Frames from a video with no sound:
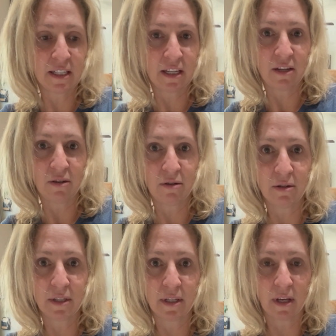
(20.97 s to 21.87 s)
to
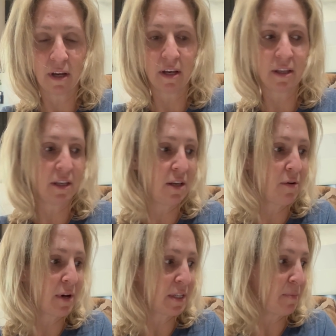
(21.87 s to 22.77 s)
use the
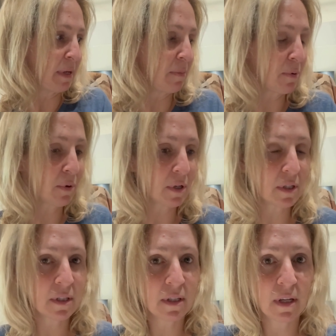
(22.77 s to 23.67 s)
USB
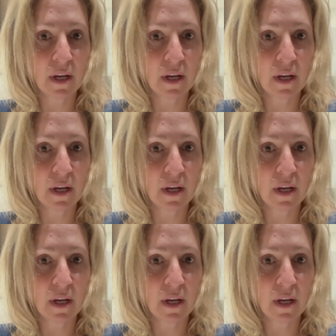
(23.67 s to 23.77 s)
ports.